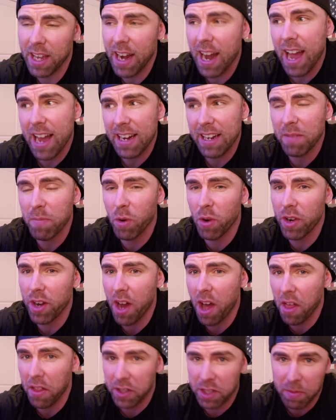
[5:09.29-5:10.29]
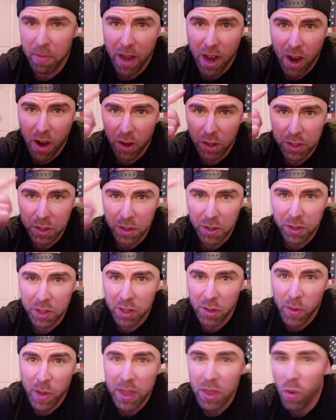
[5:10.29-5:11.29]
and I need more knowledge in my arsenal
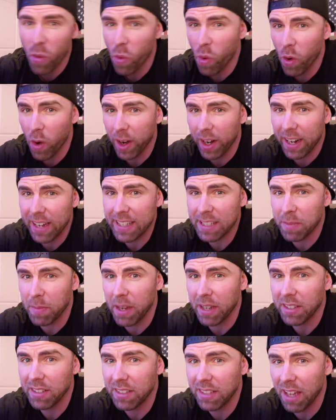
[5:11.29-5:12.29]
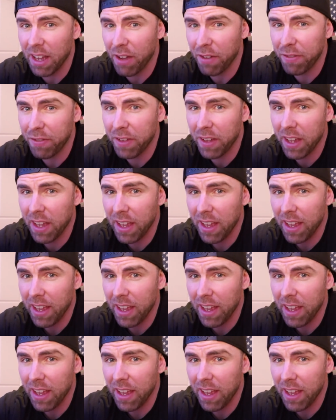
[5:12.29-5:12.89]
to win the war against myself.